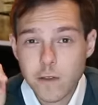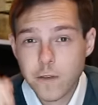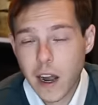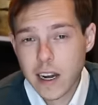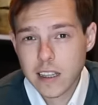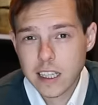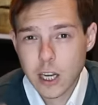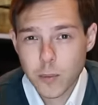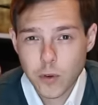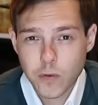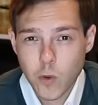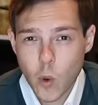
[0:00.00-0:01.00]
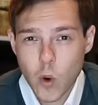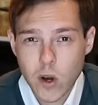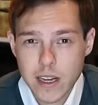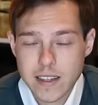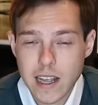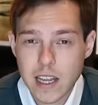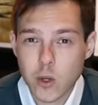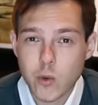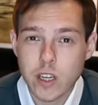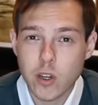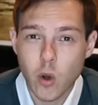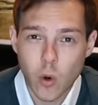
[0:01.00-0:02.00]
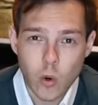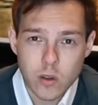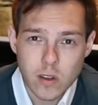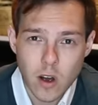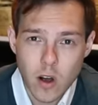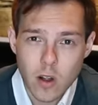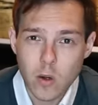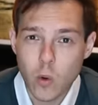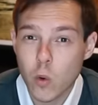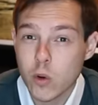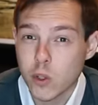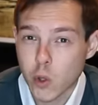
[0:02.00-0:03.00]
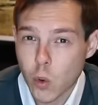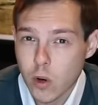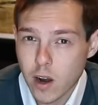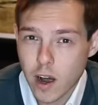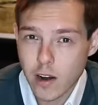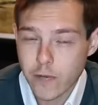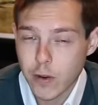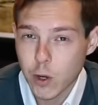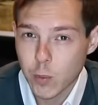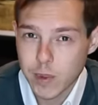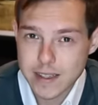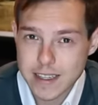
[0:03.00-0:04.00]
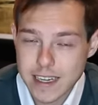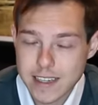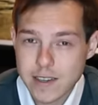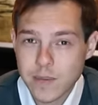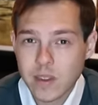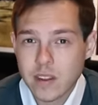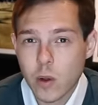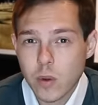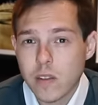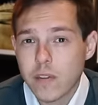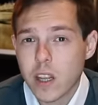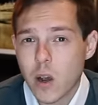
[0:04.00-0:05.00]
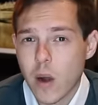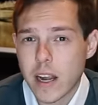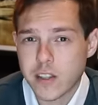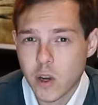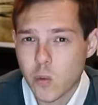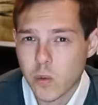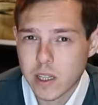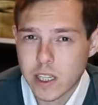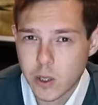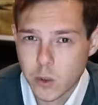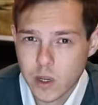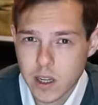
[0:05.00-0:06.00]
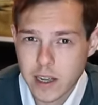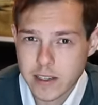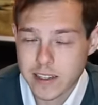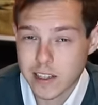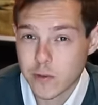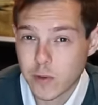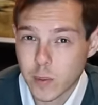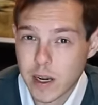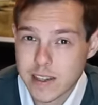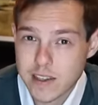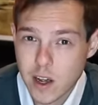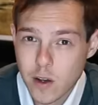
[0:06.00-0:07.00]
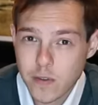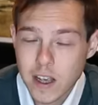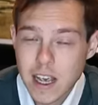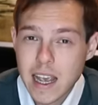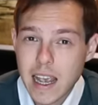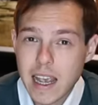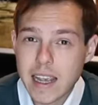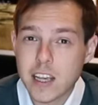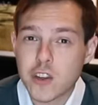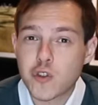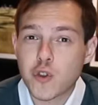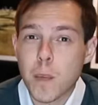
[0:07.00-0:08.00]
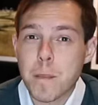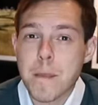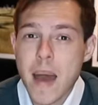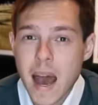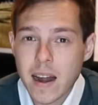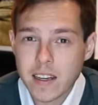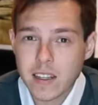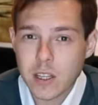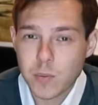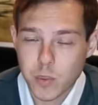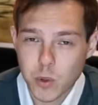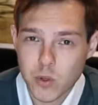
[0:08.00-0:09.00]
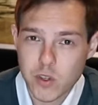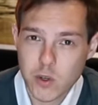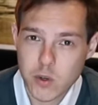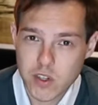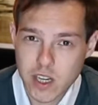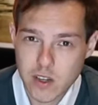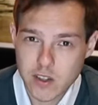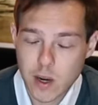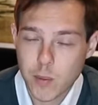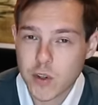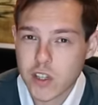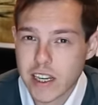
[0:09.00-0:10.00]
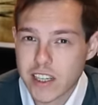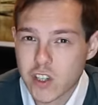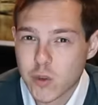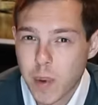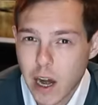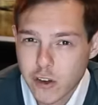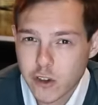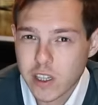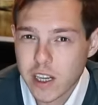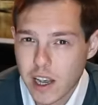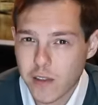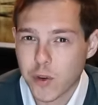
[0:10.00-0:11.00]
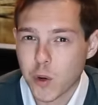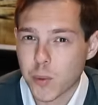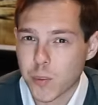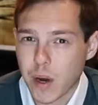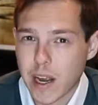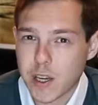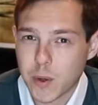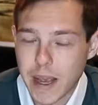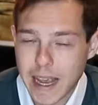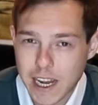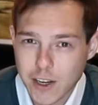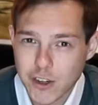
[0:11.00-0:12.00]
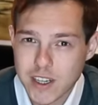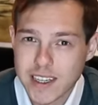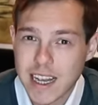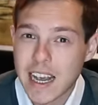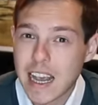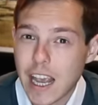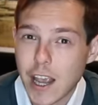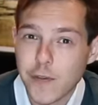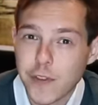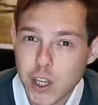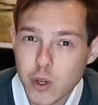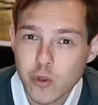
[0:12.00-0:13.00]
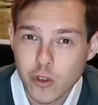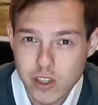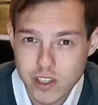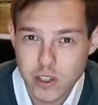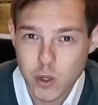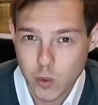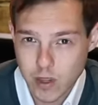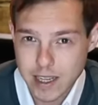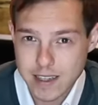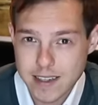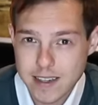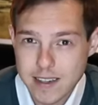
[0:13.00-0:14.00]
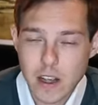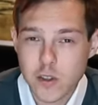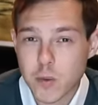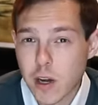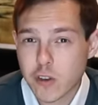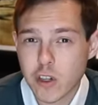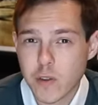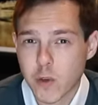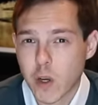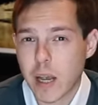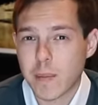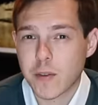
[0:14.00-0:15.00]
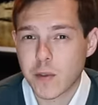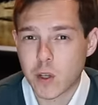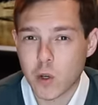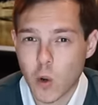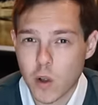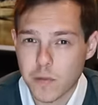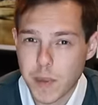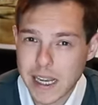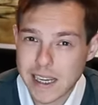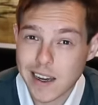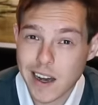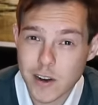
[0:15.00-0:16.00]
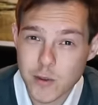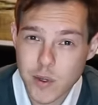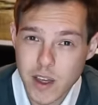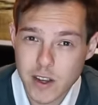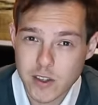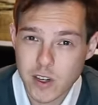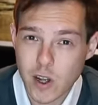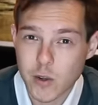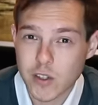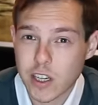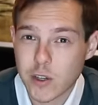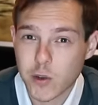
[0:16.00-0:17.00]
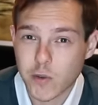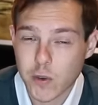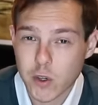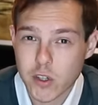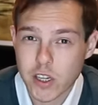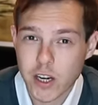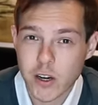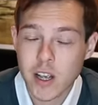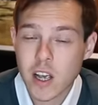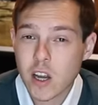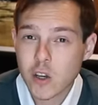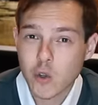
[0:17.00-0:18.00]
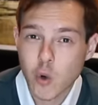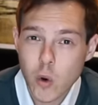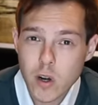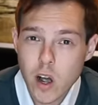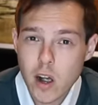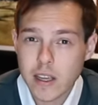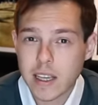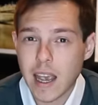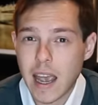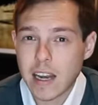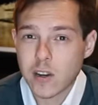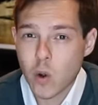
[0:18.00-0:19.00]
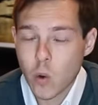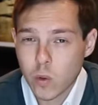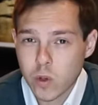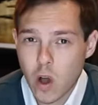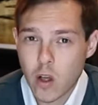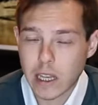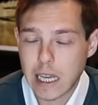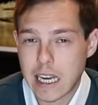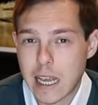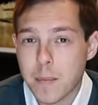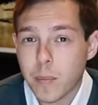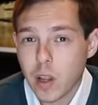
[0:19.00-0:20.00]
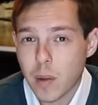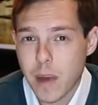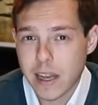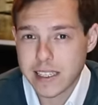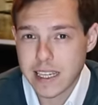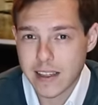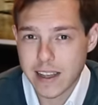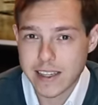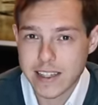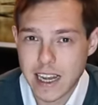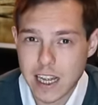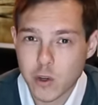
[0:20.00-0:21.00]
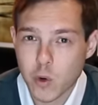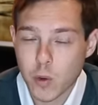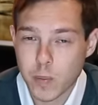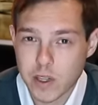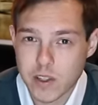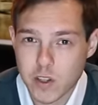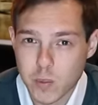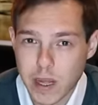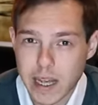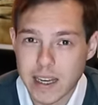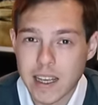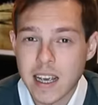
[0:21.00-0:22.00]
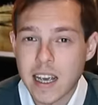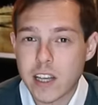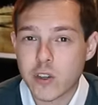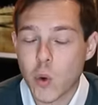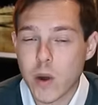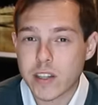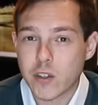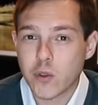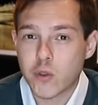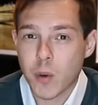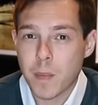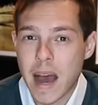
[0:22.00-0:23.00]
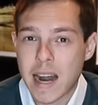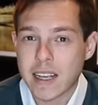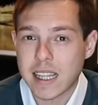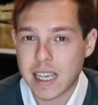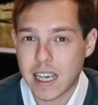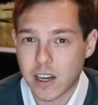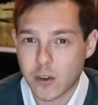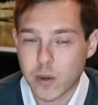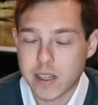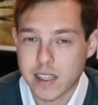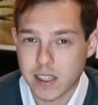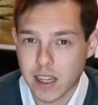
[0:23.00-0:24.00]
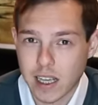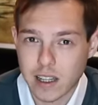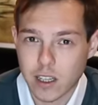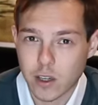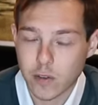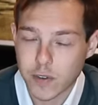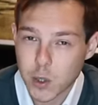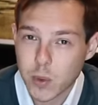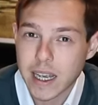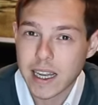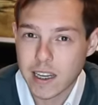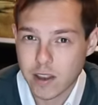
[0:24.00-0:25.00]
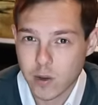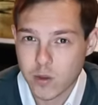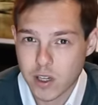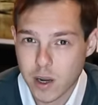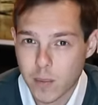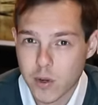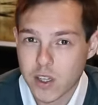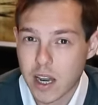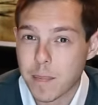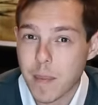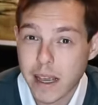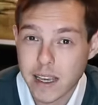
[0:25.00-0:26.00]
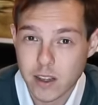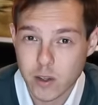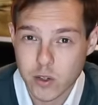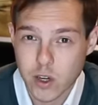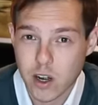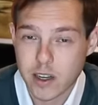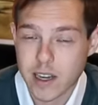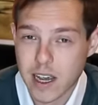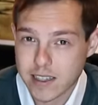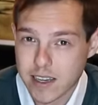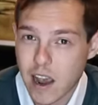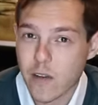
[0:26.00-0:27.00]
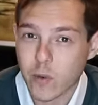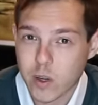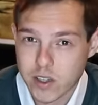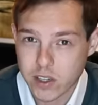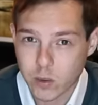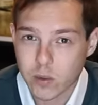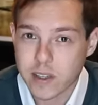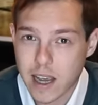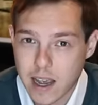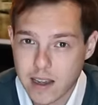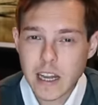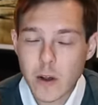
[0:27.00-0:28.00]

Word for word: Now finally, number four is that you can cold call or door knock for your business. Now, even though I don't really utilize this for myself, it can dramatically boost your sales numbers, especially if you're a brand new agent, if you just do this. Especially if you're aiming for the goal of making one hundred thousand dollars in your first year, door knocking and cold calling and implementing this in your business plan is going to dramatically increase the likelihood of you hitting those numbers and making those contacts every single day.